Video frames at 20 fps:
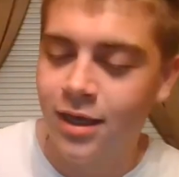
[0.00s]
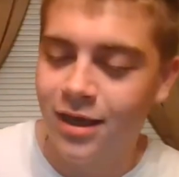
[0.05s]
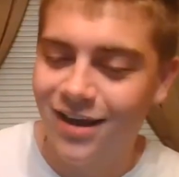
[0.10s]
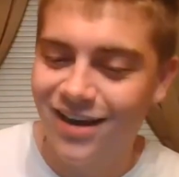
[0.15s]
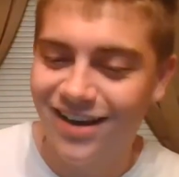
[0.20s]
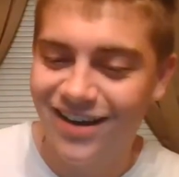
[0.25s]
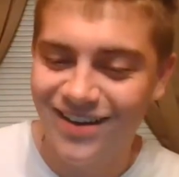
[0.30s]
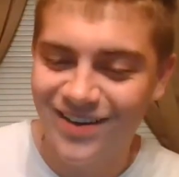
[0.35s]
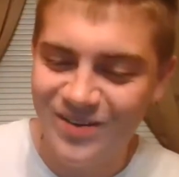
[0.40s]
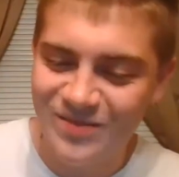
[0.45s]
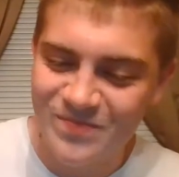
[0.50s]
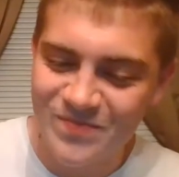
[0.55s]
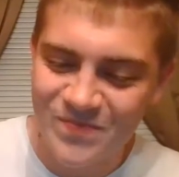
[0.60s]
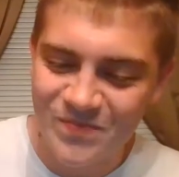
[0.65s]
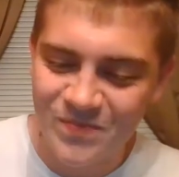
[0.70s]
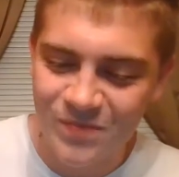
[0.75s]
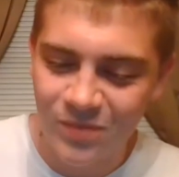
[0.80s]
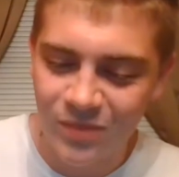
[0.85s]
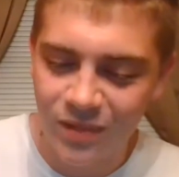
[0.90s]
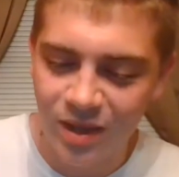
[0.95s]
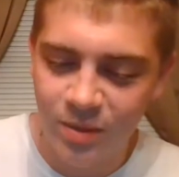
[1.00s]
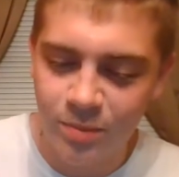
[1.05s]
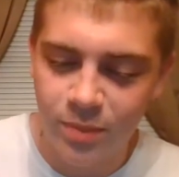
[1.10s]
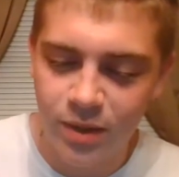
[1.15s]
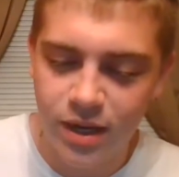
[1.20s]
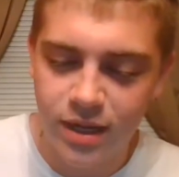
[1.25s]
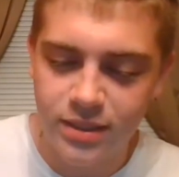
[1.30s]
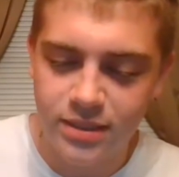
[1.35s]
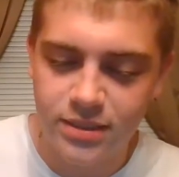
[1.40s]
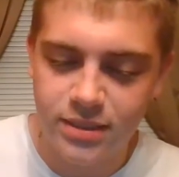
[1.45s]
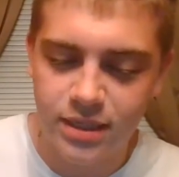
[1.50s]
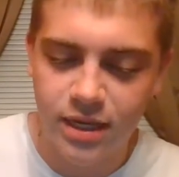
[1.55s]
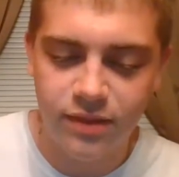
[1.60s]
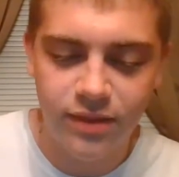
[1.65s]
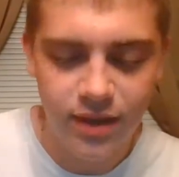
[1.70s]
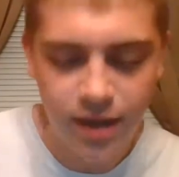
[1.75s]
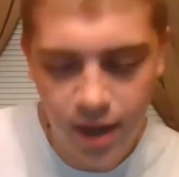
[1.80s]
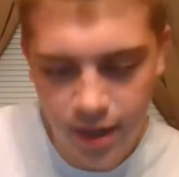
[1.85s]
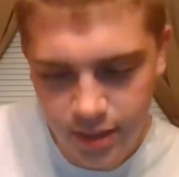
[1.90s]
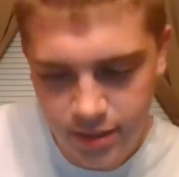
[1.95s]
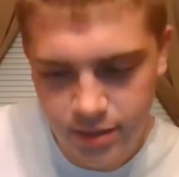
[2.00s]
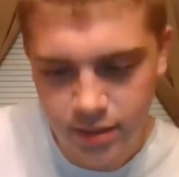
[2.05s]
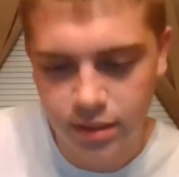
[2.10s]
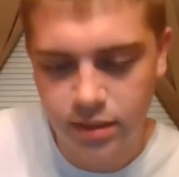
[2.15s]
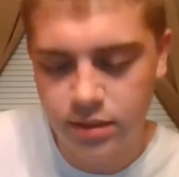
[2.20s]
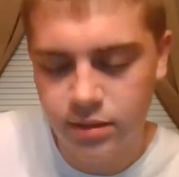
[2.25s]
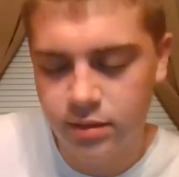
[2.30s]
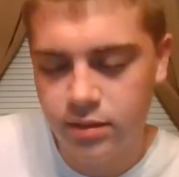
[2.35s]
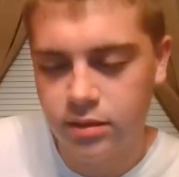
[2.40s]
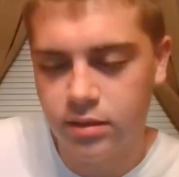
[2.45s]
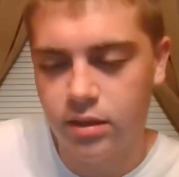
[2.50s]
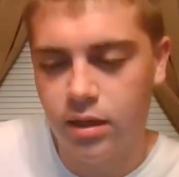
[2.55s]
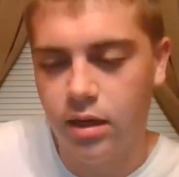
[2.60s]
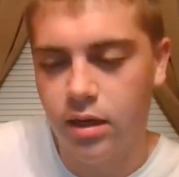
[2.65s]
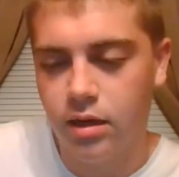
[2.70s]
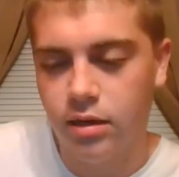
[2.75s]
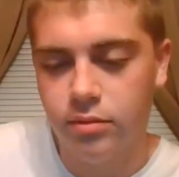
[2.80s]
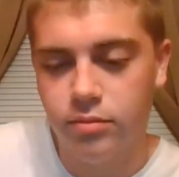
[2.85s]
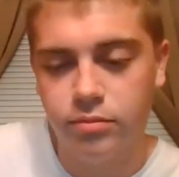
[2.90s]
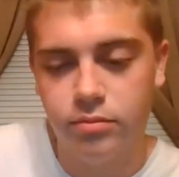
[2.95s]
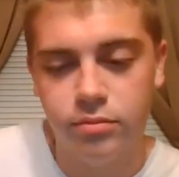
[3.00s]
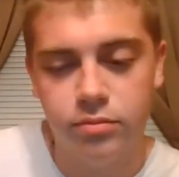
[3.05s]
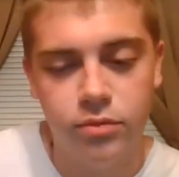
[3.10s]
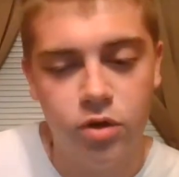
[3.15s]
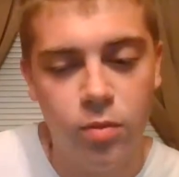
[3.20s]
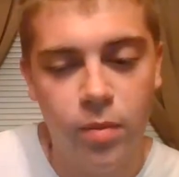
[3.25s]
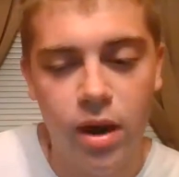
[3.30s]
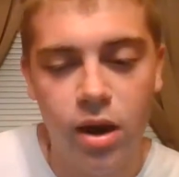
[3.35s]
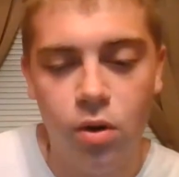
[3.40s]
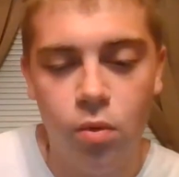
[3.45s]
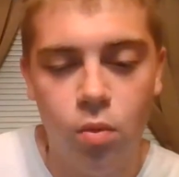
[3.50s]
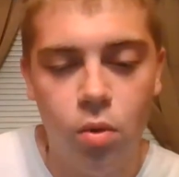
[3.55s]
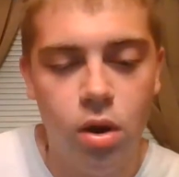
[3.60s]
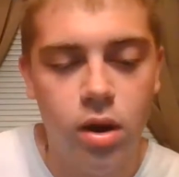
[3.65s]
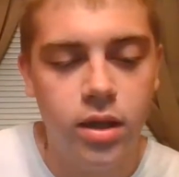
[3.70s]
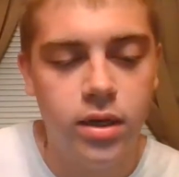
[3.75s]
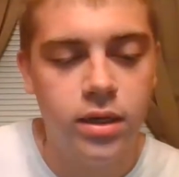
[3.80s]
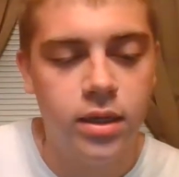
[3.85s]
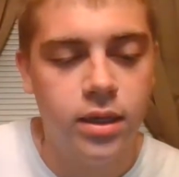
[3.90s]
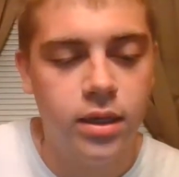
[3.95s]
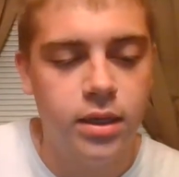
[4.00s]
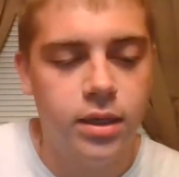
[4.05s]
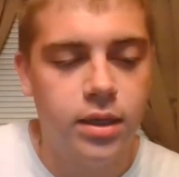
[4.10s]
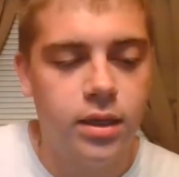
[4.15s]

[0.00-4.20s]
But they got it done no matter what.